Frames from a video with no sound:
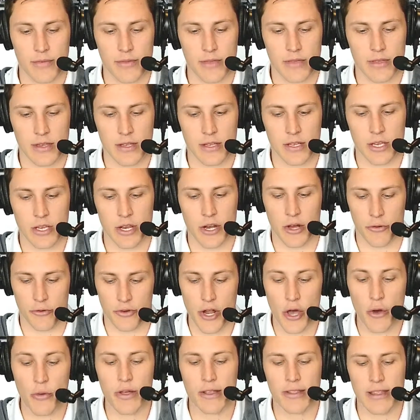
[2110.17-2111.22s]

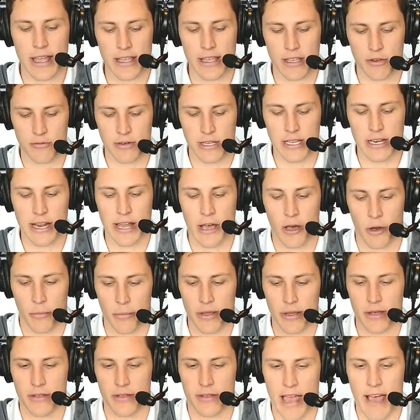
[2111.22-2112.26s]
knowing that you need help
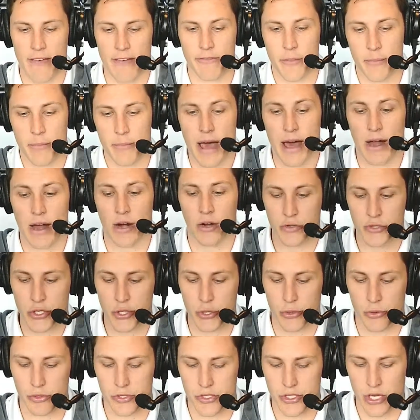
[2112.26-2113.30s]
is half the battle
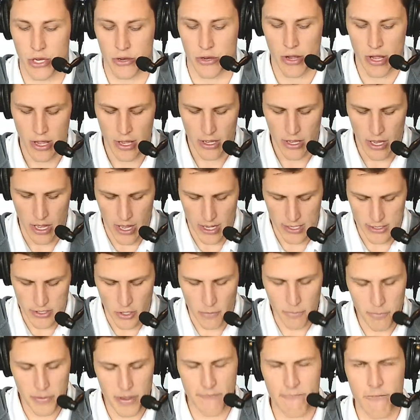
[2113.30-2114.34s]
too. So don't
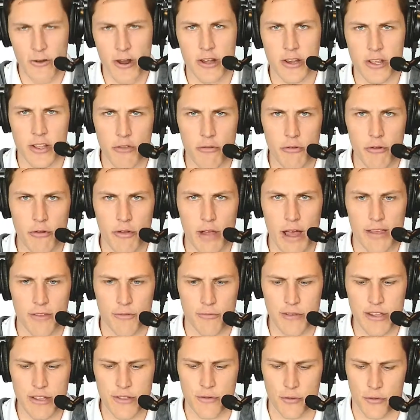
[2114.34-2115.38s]
be afraid to utilize
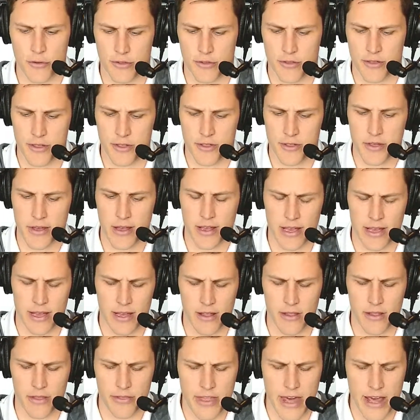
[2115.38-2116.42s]
resources
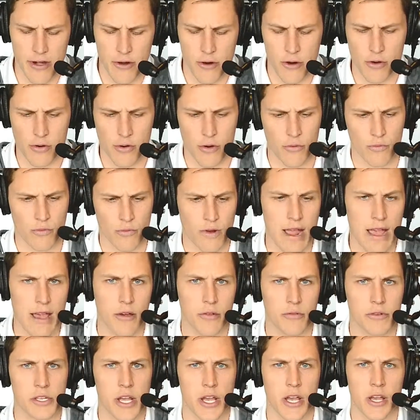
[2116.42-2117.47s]
that are
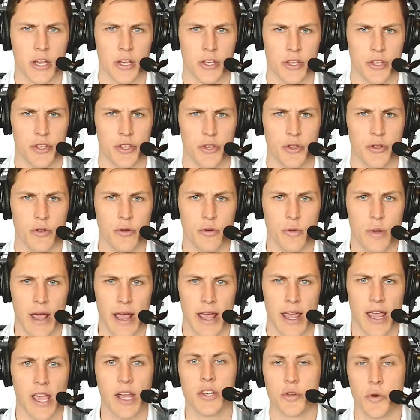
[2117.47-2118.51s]
around you
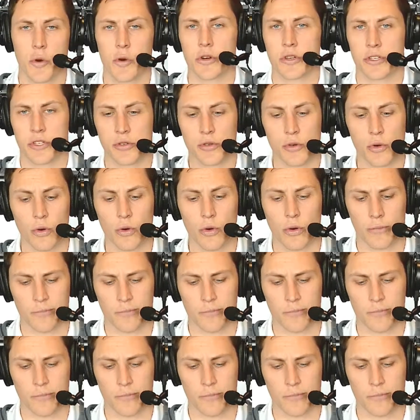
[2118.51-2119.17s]
and your school.